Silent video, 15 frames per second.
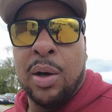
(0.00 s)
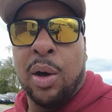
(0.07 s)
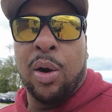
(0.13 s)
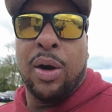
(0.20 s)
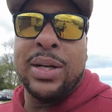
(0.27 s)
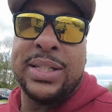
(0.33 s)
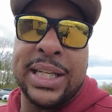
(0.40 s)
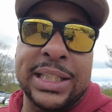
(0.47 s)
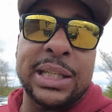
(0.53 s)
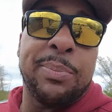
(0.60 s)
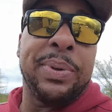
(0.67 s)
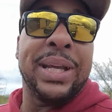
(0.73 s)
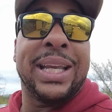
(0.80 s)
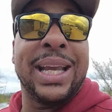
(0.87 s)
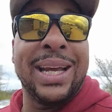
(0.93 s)
or is it the
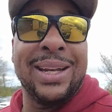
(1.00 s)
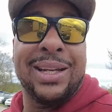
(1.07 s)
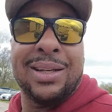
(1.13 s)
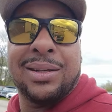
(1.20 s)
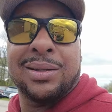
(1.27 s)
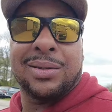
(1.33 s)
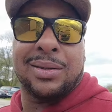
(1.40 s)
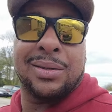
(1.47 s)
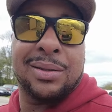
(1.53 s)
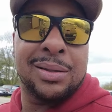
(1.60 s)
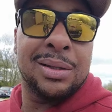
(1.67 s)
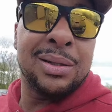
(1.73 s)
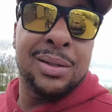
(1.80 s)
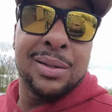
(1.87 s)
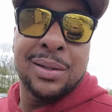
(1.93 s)
beginning
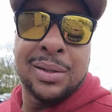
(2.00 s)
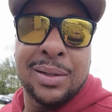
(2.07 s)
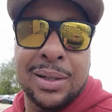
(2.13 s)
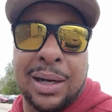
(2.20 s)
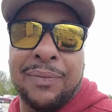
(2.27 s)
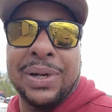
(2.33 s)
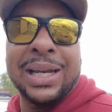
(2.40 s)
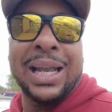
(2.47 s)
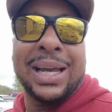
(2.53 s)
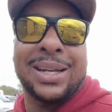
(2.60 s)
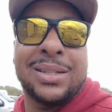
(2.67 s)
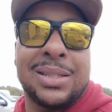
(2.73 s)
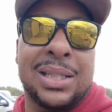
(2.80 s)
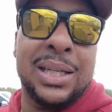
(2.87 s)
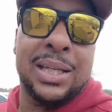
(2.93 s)
of a
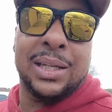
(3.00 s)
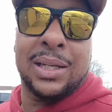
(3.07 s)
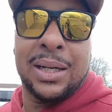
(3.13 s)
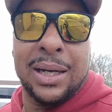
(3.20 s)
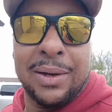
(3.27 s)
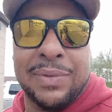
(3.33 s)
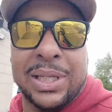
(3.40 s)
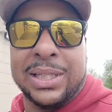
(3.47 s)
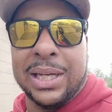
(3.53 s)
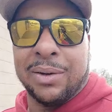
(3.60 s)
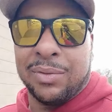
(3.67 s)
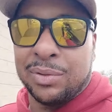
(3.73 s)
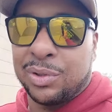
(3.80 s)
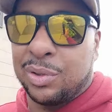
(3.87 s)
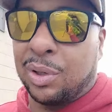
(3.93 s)
legacy of the
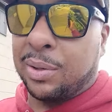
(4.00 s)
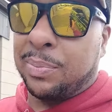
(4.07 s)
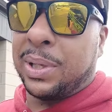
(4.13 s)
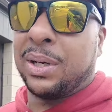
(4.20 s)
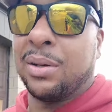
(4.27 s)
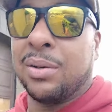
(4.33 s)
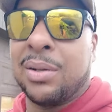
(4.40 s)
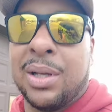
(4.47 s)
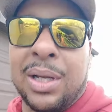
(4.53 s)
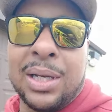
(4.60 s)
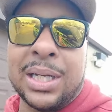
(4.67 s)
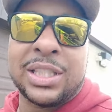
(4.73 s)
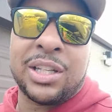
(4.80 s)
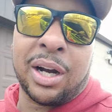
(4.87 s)
Devil's Doorbell? Let's